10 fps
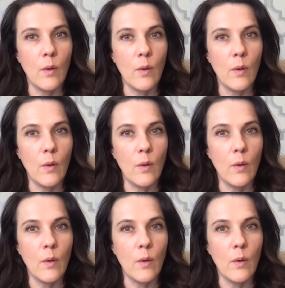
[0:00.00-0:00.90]
it's
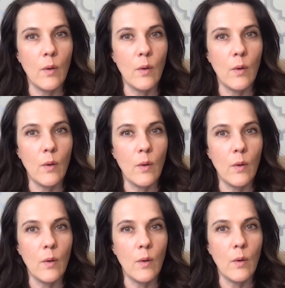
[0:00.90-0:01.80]
their problem that they
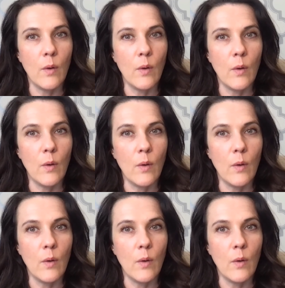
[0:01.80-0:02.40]
want to solve,